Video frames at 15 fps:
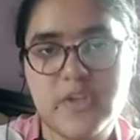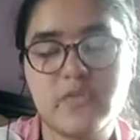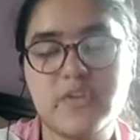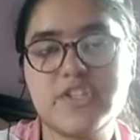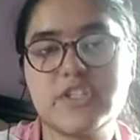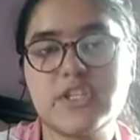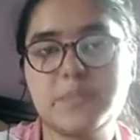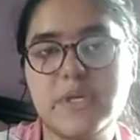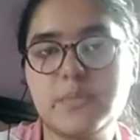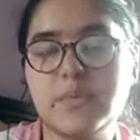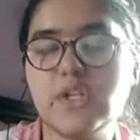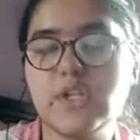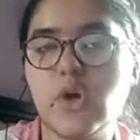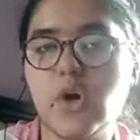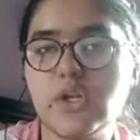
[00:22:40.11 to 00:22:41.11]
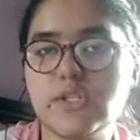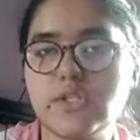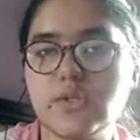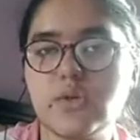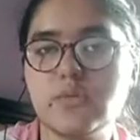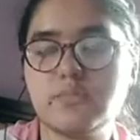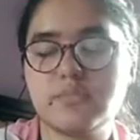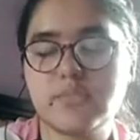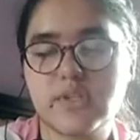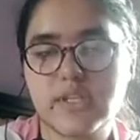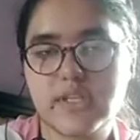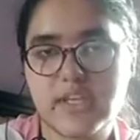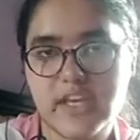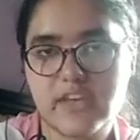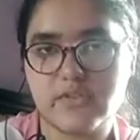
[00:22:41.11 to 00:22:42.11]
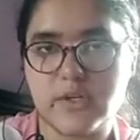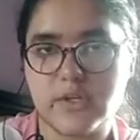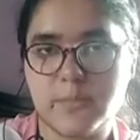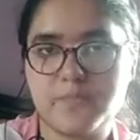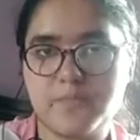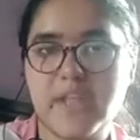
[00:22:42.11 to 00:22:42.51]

which the people also gave her.